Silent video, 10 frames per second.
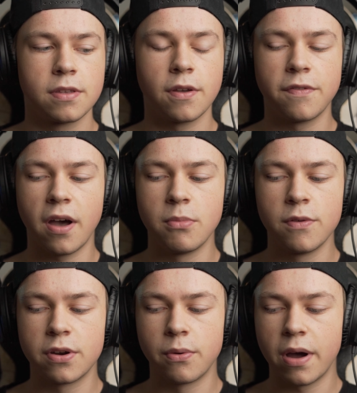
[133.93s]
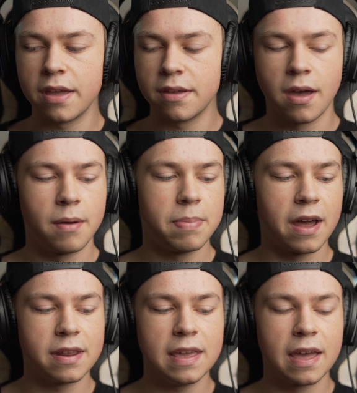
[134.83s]
So if I move it away
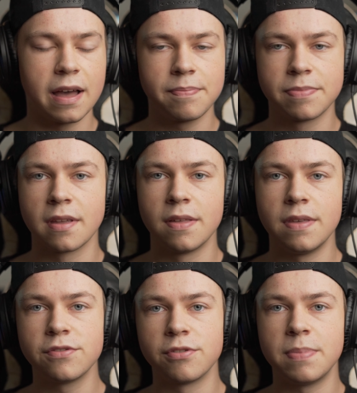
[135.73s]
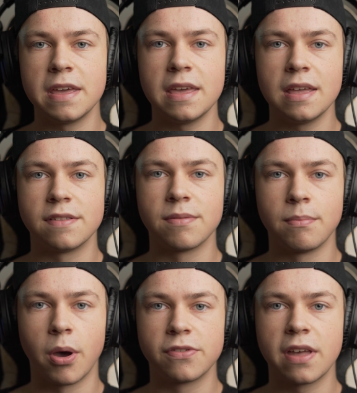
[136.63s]
about here, this would be its
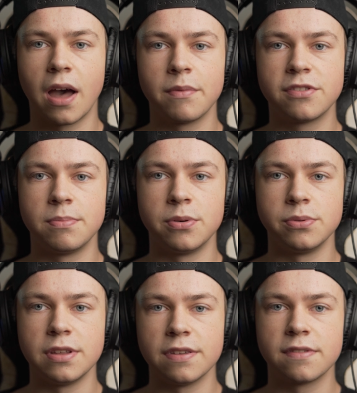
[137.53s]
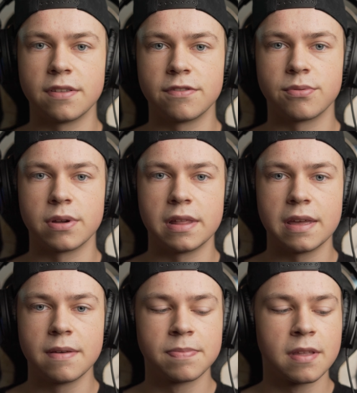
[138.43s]
most comfortable distance really,